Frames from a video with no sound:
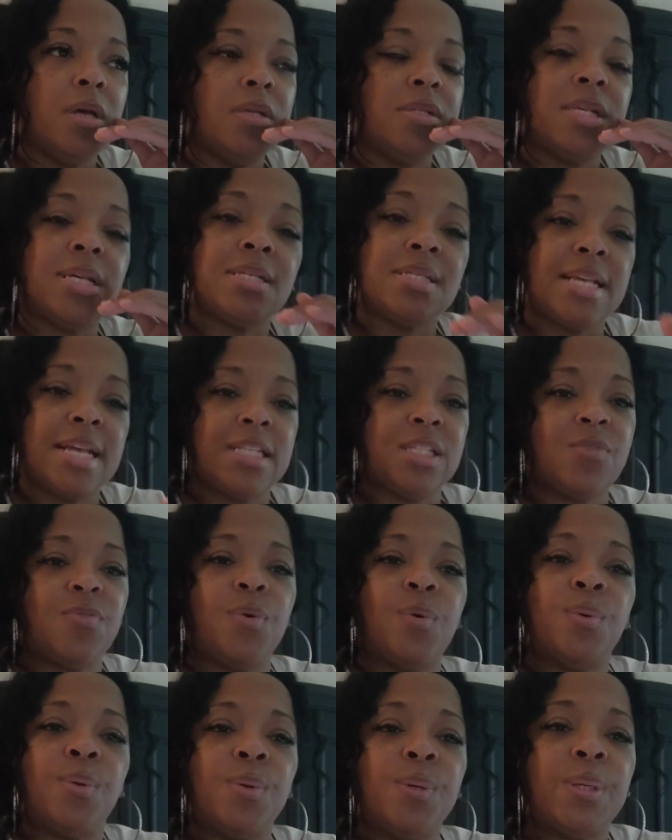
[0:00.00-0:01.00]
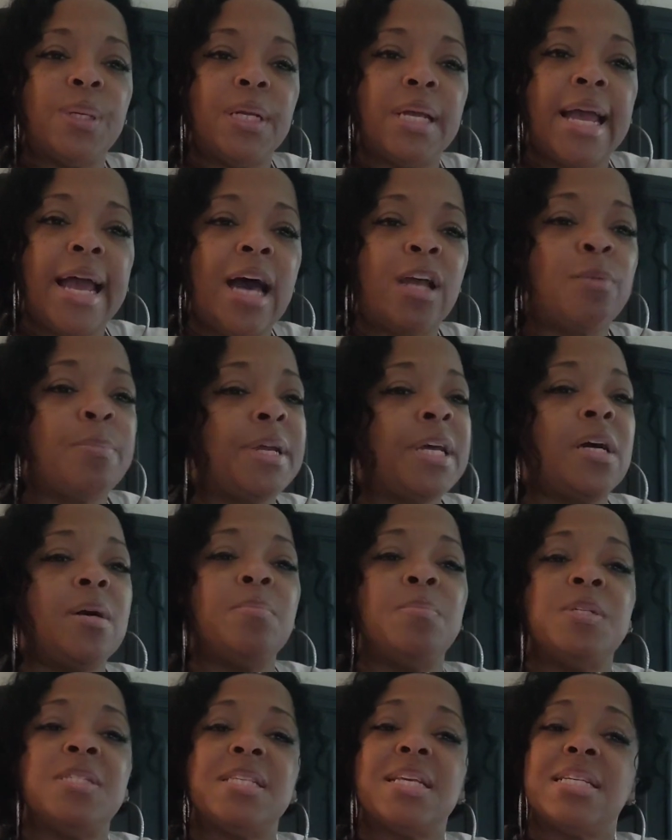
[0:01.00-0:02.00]
successful. How to
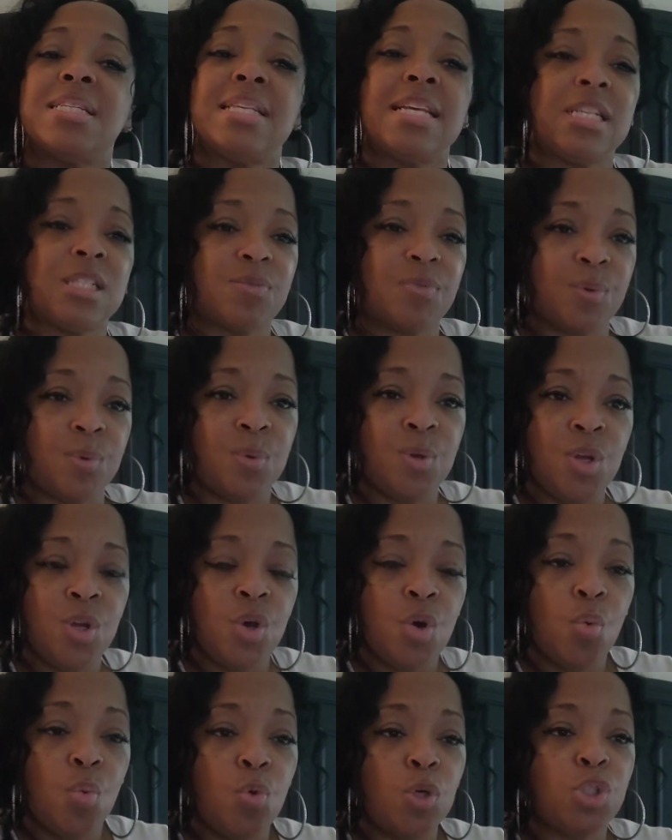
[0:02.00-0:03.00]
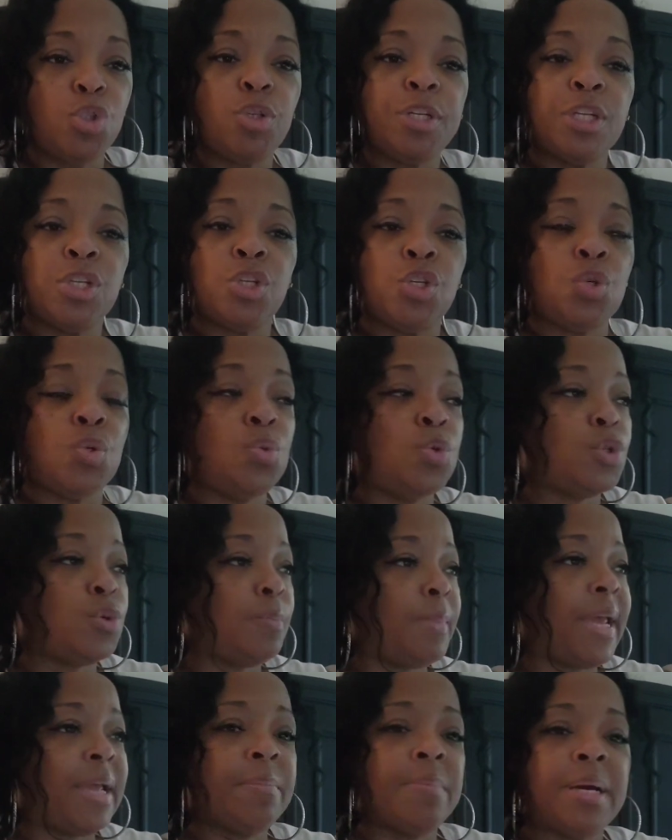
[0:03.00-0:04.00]
become successful. What you can do to
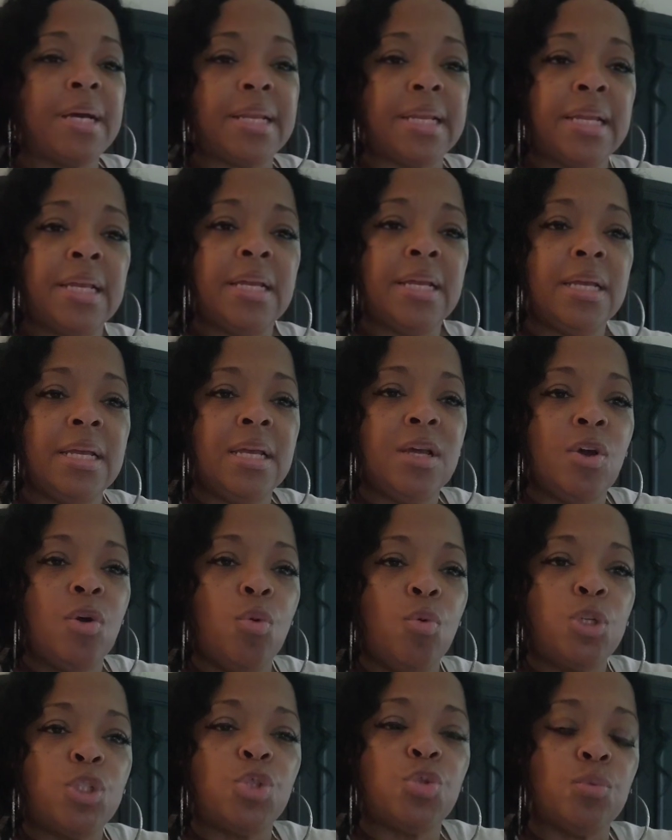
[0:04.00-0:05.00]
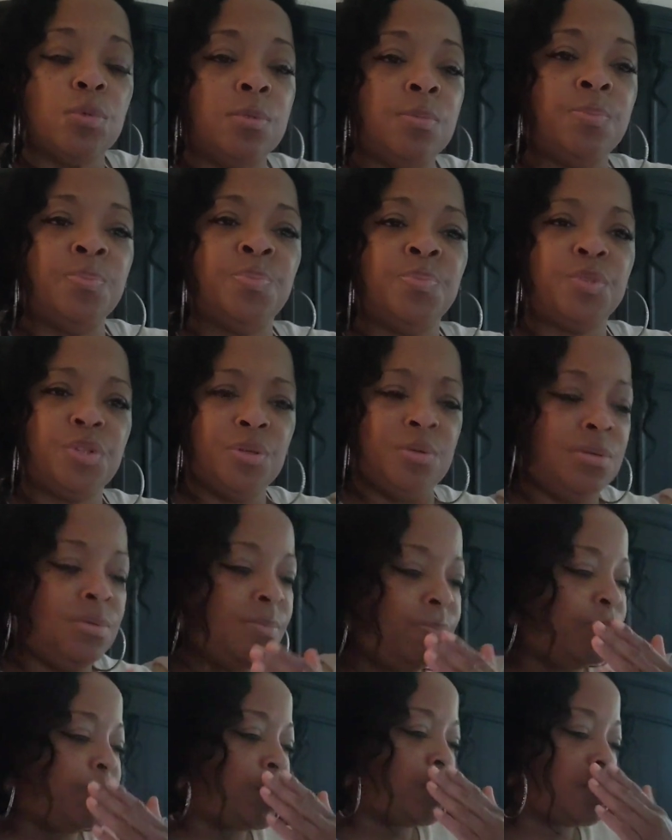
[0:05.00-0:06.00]
make money. What you
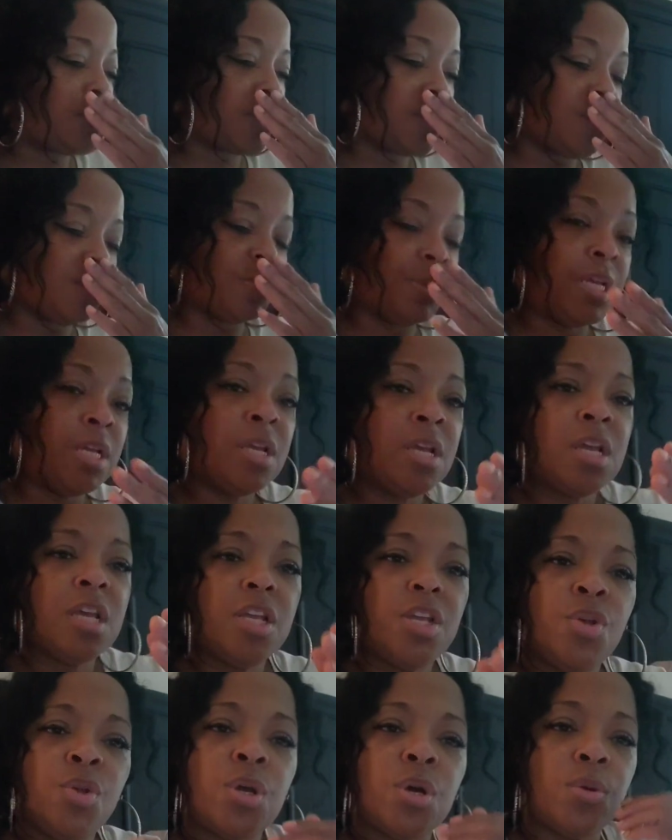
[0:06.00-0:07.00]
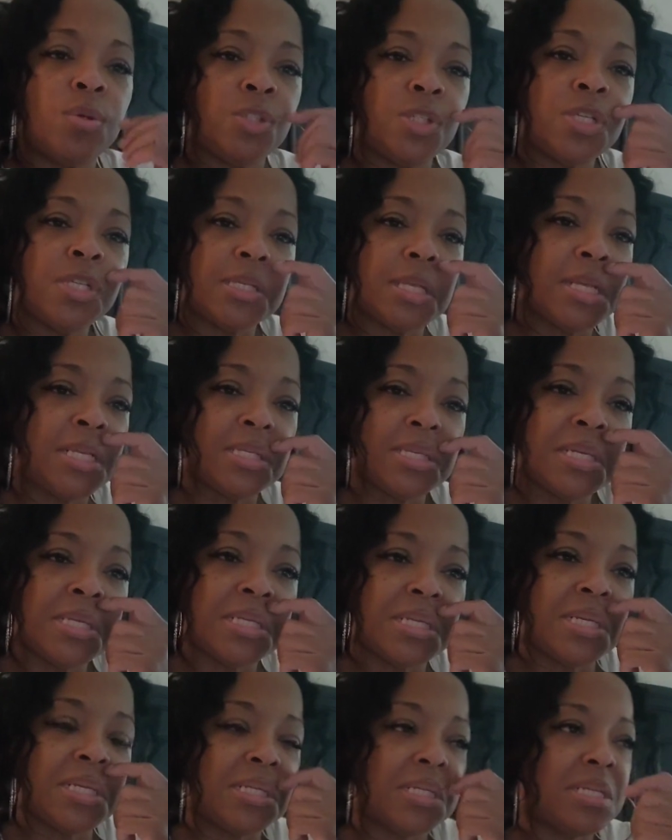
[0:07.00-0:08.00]
excuse me. It's
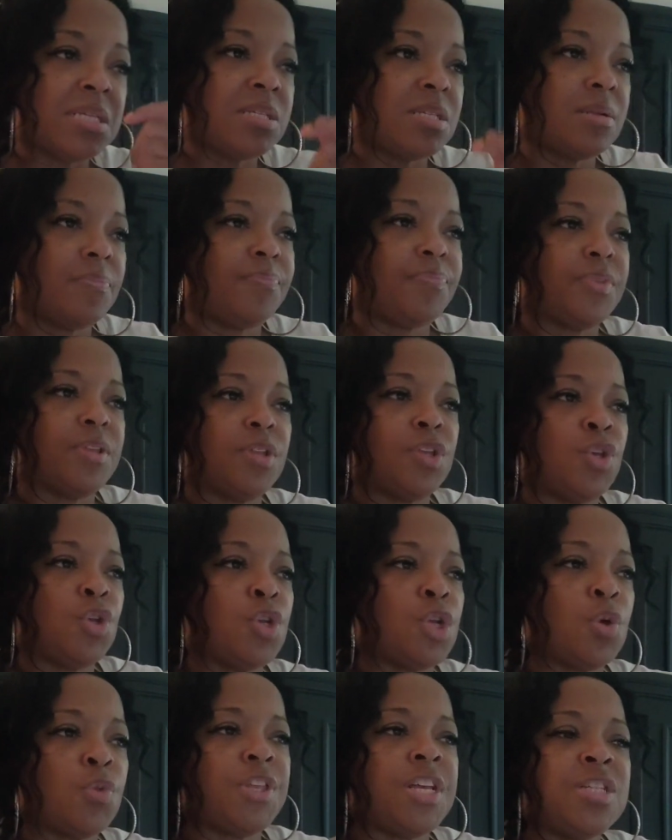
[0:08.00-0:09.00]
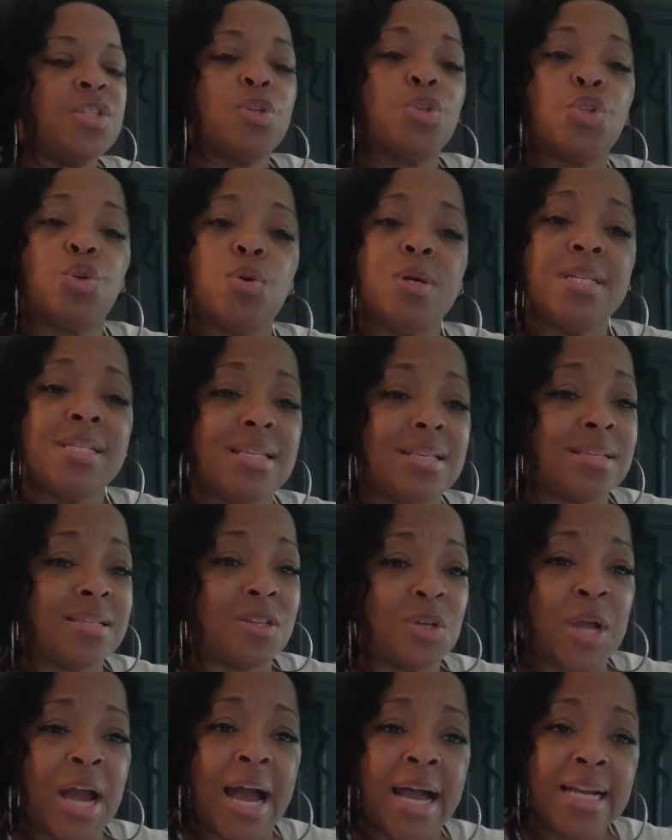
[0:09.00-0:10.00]
just these are
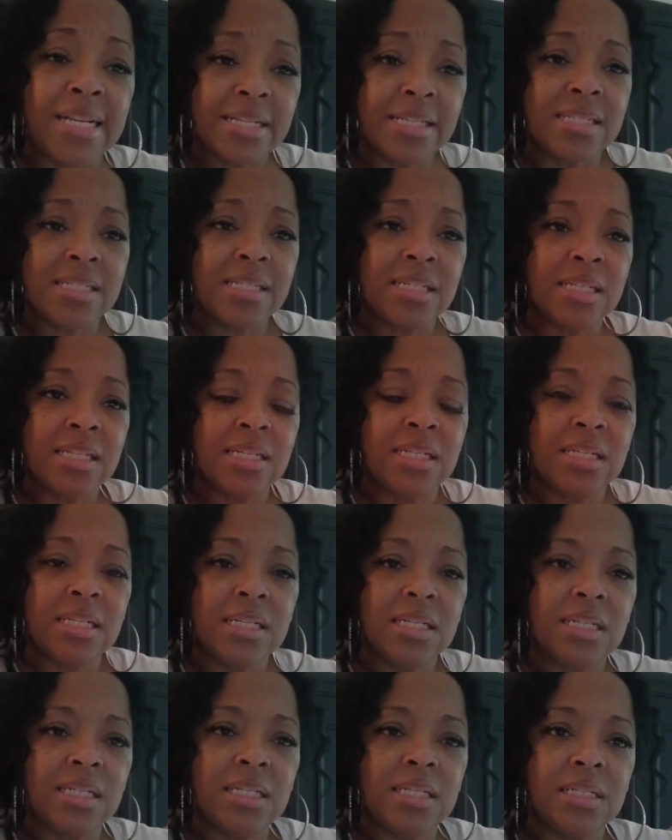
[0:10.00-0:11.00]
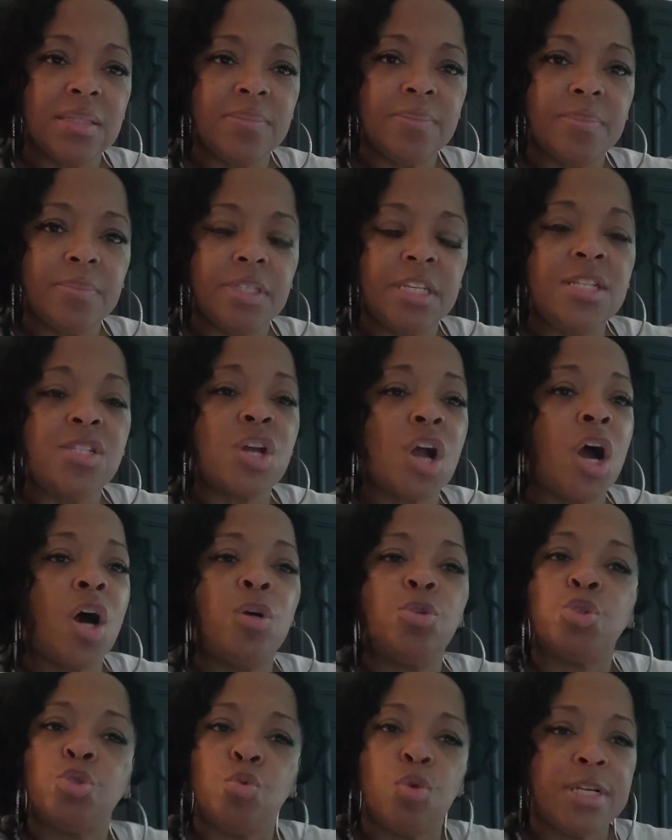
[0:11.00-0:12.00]
choices, you guys. These are
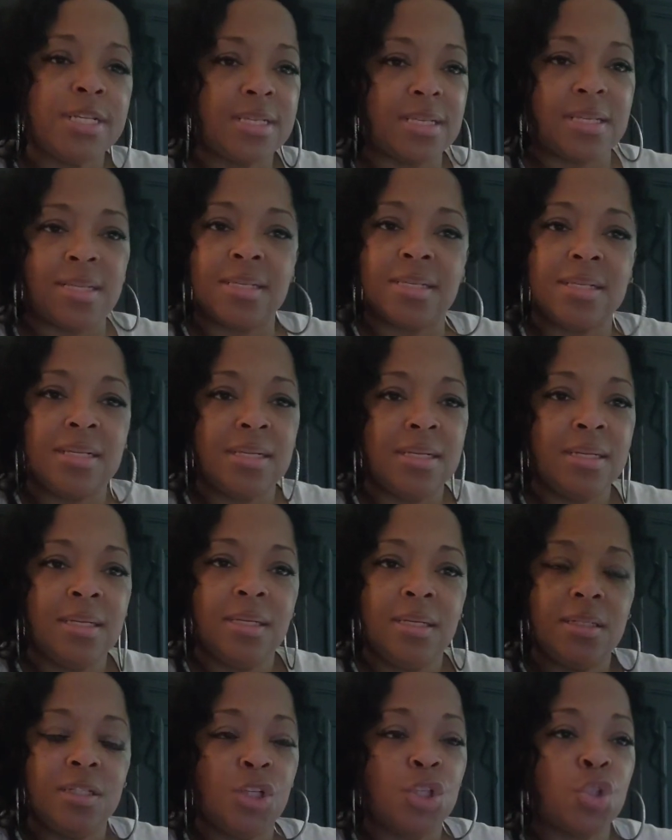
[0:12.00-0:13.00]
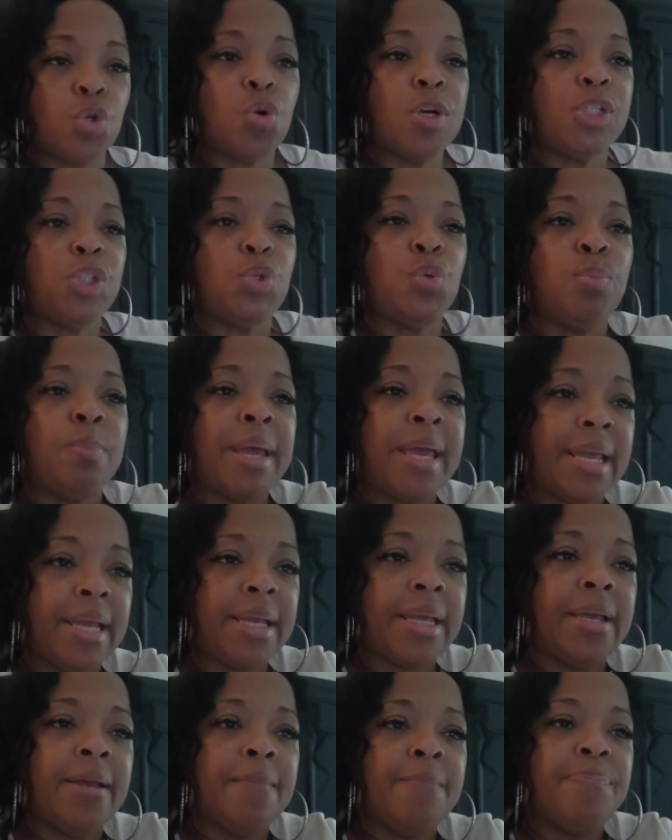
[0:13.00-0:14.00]
all choices. The choice you
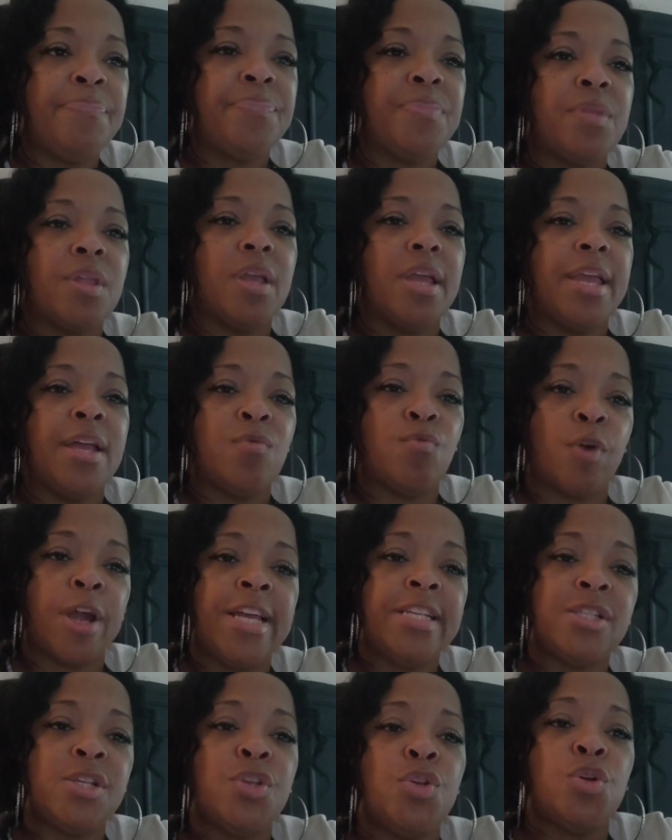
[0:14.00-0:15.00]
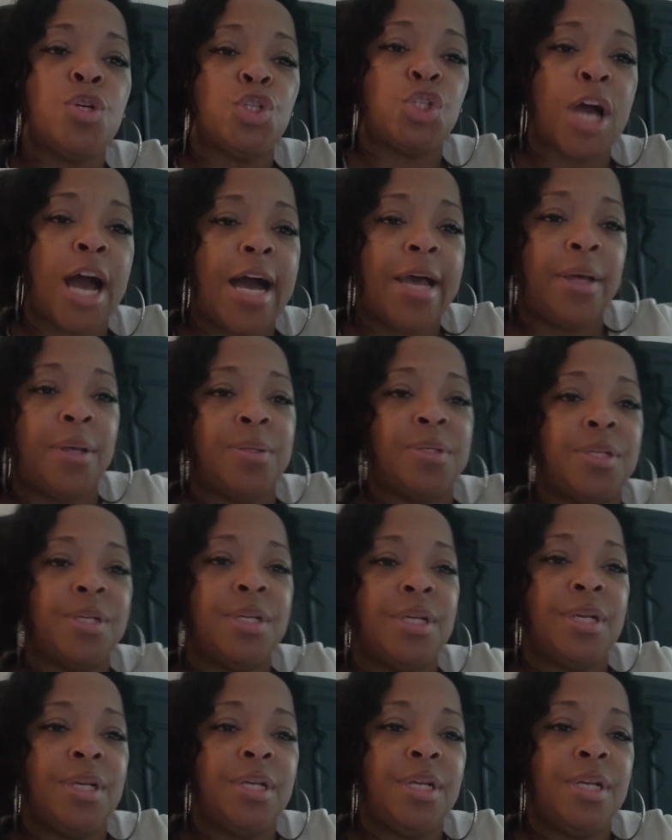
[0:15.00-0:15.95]
make in raising your child